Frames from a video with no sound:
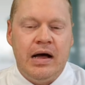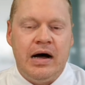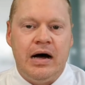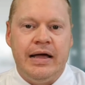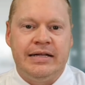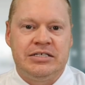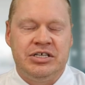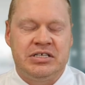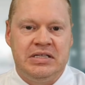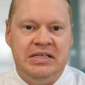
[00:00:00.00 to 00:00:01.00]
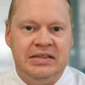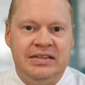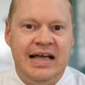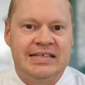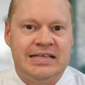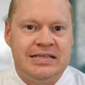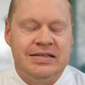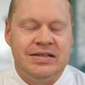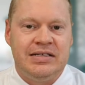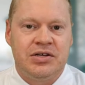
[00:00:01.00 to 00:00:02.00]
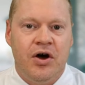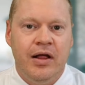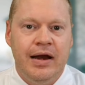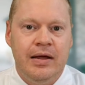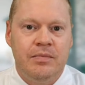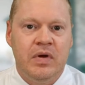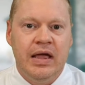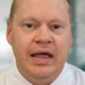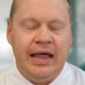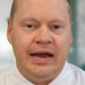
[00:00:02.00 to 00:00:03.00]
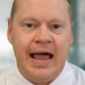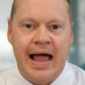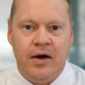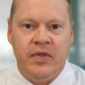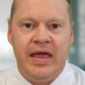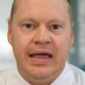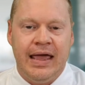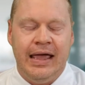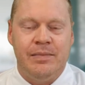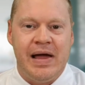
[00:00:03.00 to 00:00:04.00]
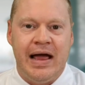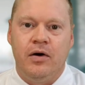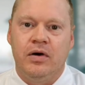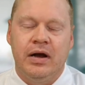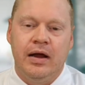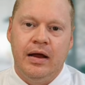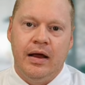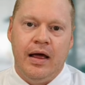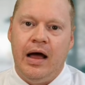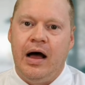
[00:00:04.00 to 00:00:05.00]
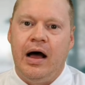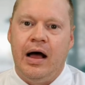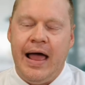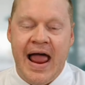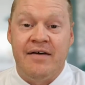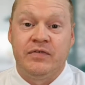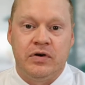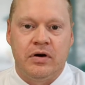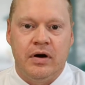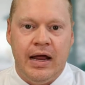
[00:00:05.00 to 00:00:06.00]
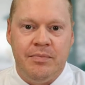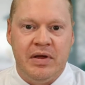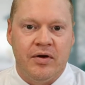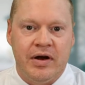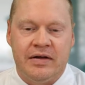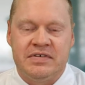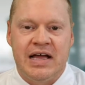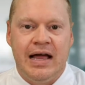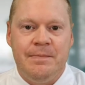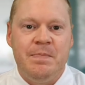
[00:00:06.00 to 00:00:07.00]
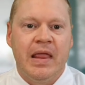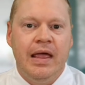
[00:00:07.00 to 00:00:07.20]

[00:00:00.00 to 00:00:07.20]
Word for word: Uh, it's just the lessons that they taught him and how they came out uh, after a period of time.